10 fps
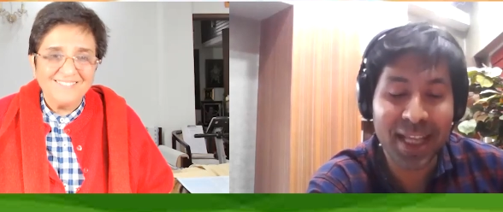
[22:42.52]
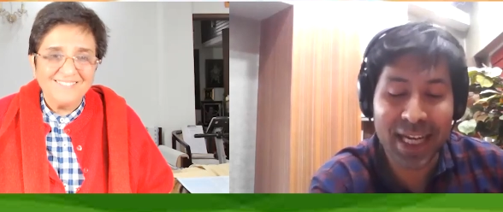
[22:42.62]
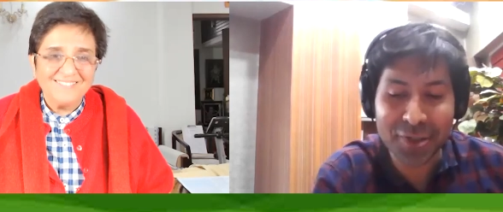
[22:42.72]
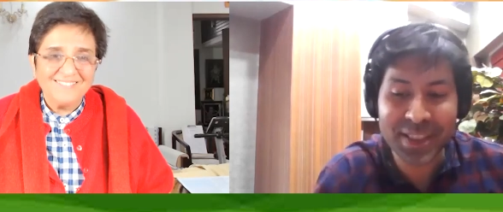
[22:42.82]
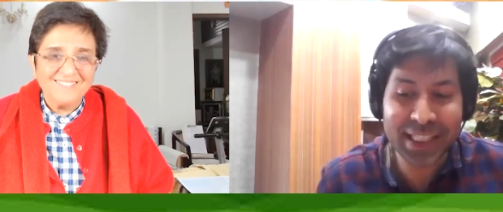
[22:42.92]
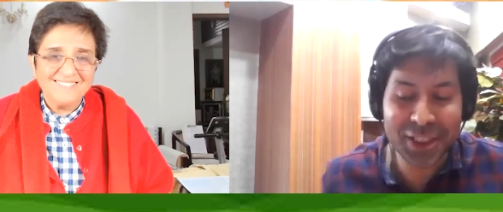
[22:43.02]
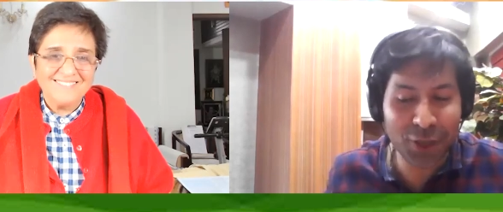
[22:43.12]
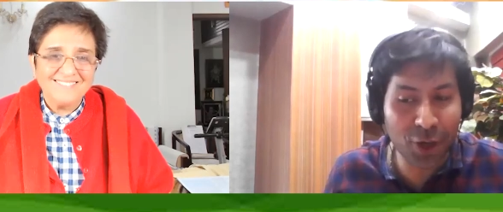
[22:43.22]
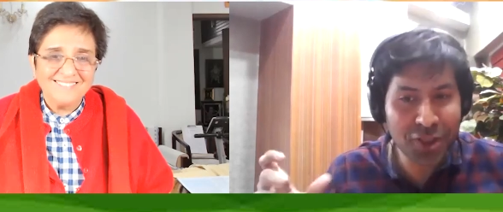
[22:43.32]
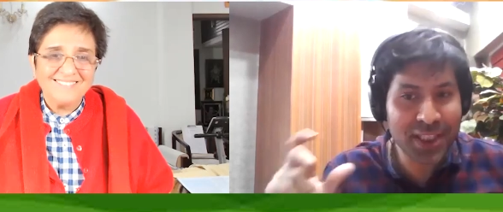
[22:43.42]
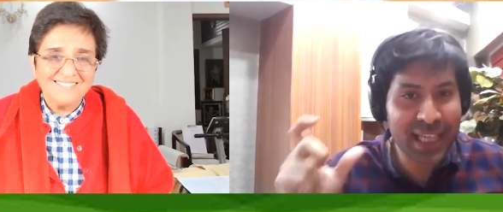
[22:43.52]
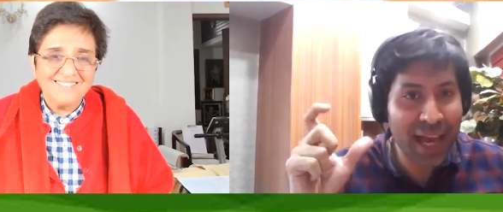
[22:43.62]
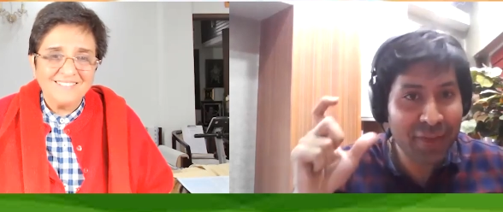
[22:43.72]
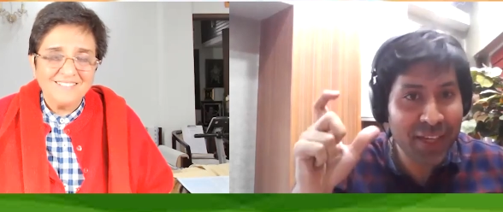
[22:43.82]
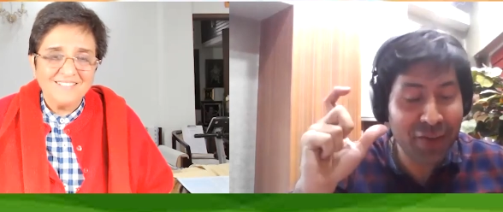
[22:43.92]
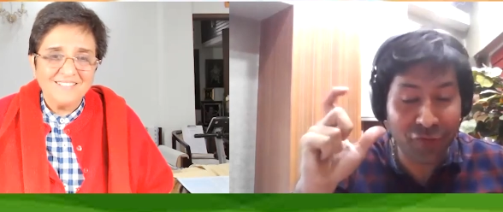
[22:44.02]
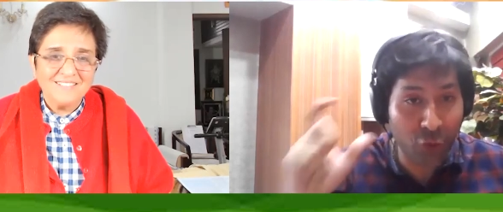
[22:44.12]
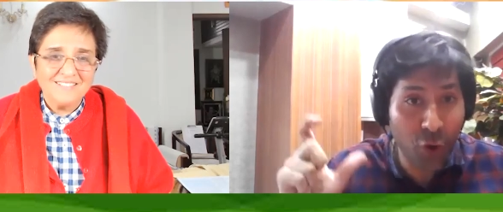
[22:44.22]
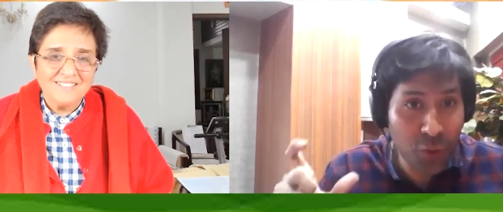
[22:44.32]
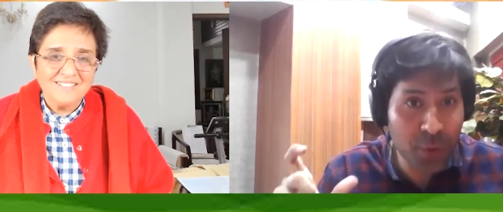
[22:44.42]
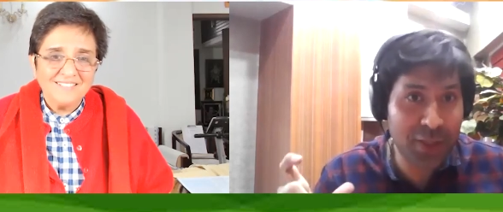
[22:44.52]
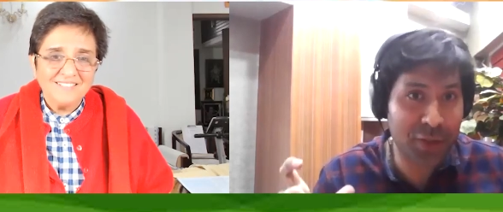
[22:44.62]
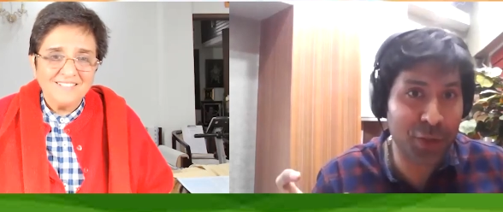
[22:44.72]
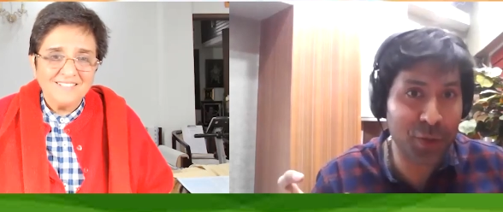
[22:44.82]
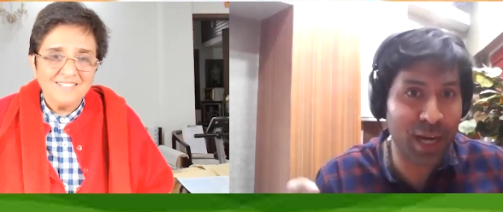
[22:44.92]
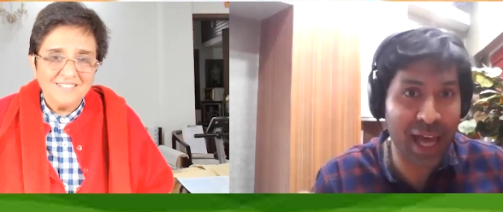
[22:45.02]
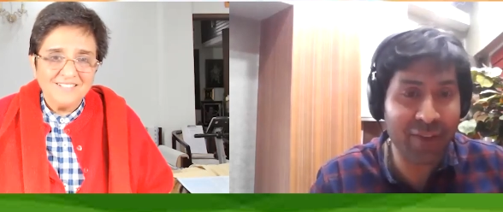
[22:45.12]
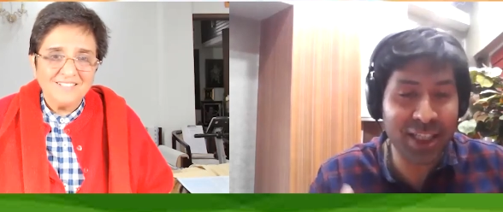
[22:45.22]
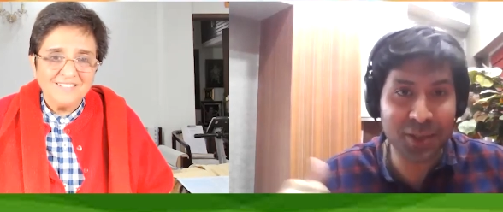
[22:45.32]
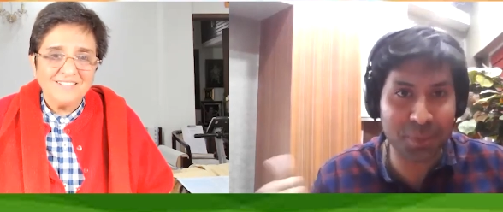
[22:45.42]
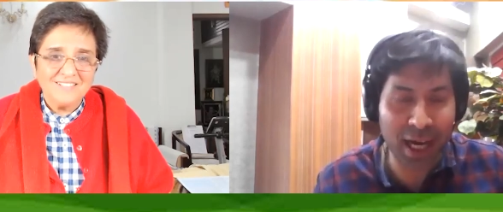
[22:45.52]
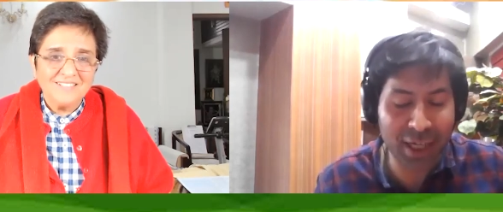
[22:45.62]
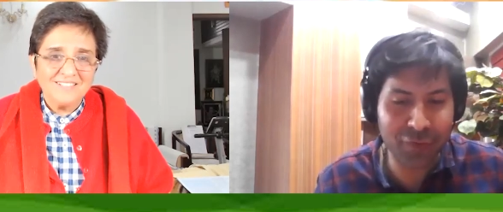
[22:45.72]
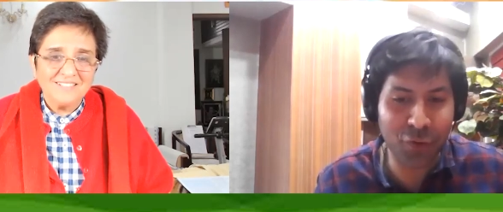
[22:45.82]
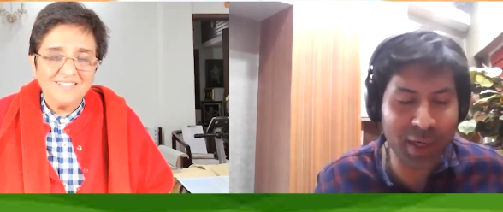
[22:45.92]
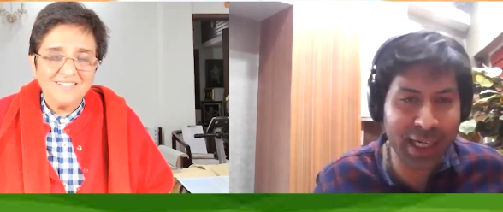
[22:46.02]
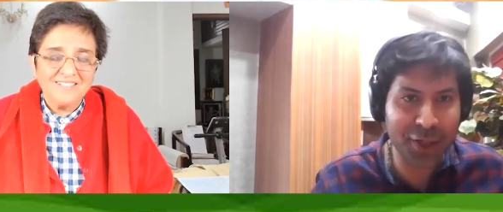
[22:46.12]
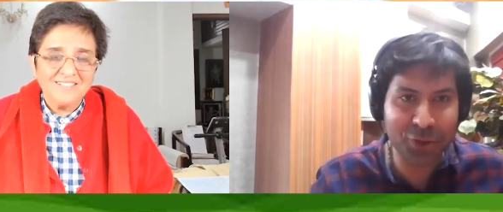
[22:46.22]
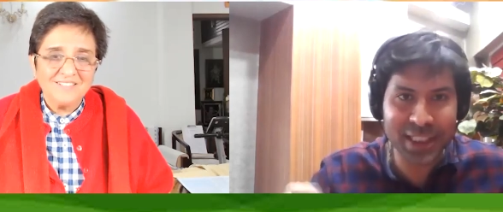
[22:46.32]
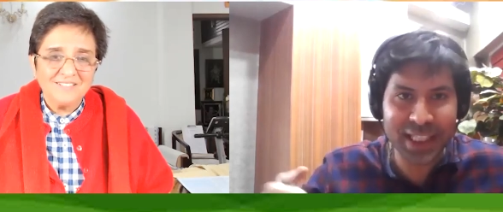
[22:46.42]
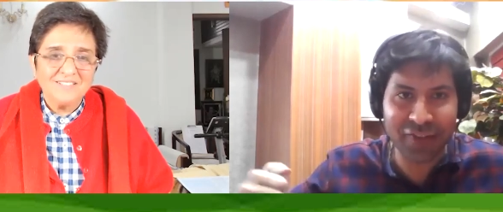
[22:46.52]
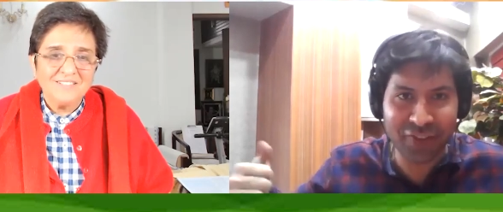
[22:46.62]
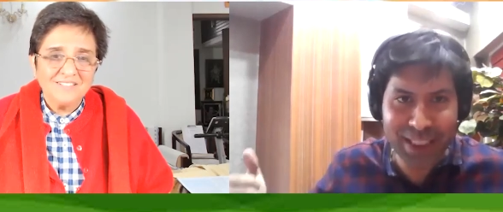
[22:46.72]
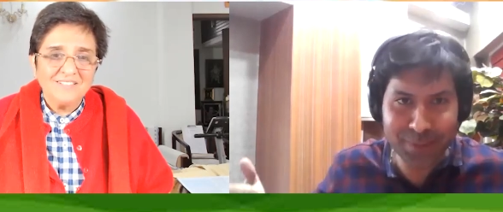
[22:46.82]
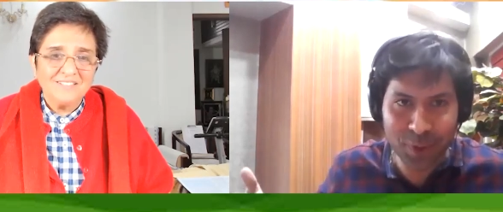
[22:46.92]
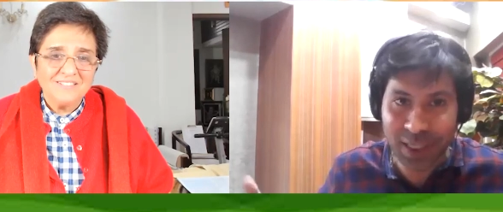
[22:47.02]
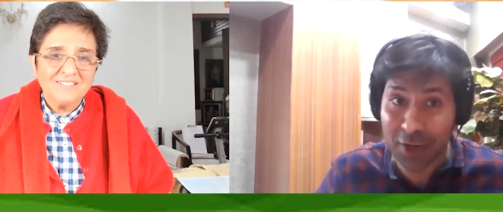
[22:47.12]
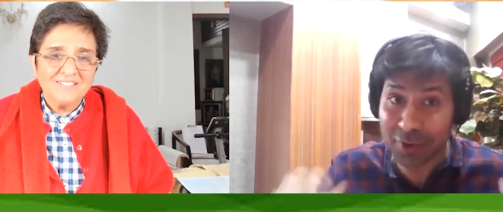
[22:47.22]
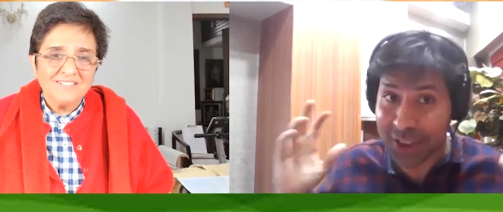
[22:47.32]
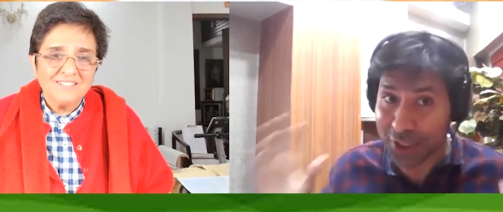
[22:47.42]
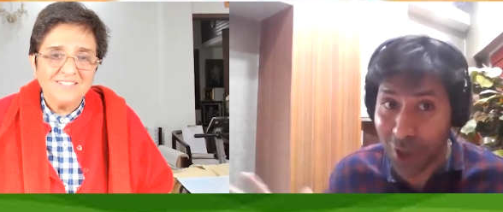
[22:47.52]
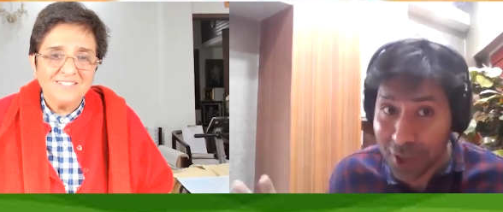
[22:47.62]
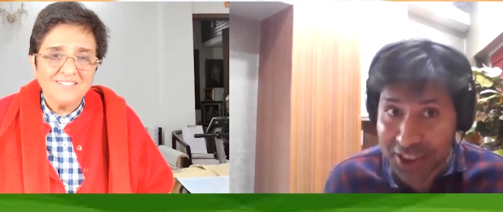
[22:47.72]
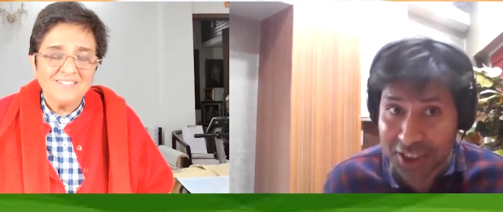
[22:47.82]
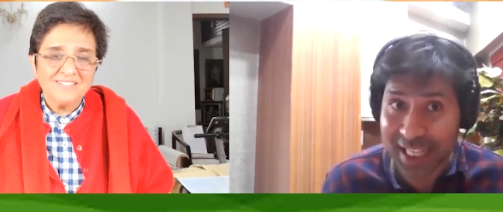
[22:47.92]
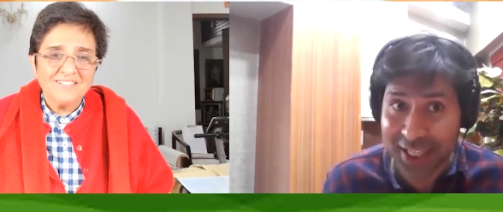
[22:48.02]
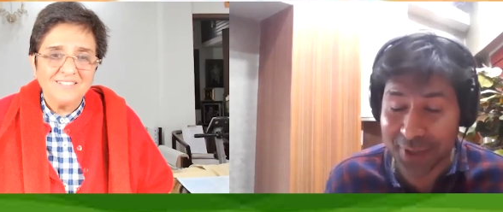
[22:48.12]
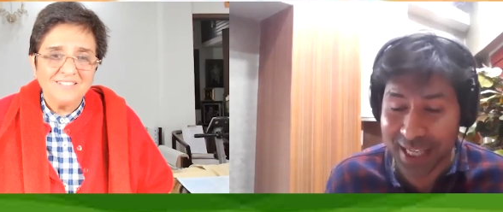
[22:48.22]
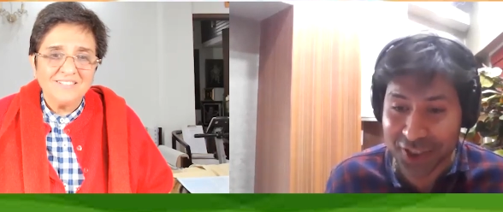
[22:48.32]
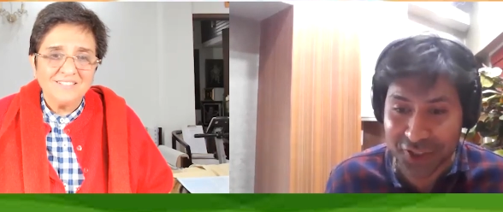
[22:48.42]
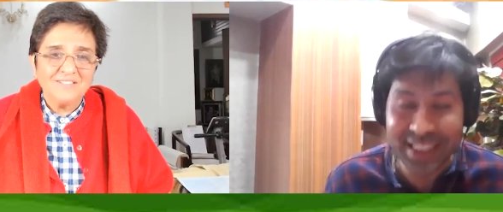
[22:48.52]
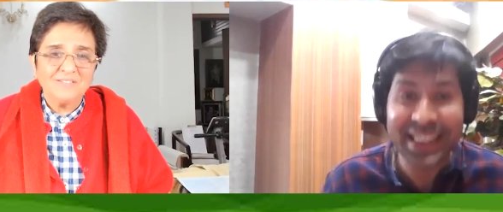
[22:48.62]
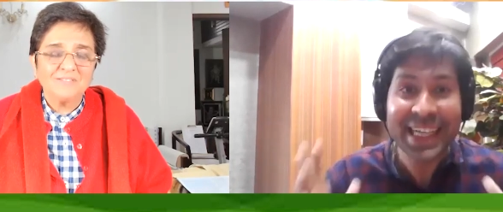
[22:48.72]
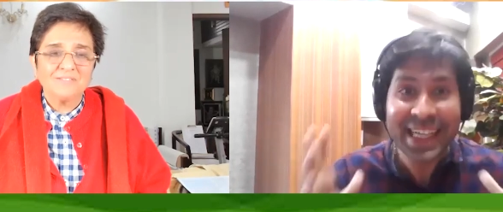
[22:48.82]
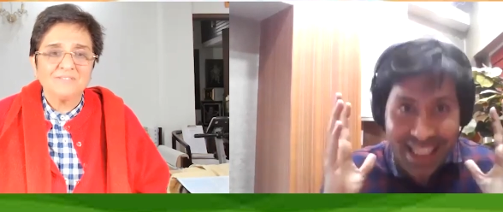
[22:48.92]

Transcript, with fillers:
Speaker 1: about that, and you said it's not just having a phone with you or having a smartphone and using a Facebook account is not digital education.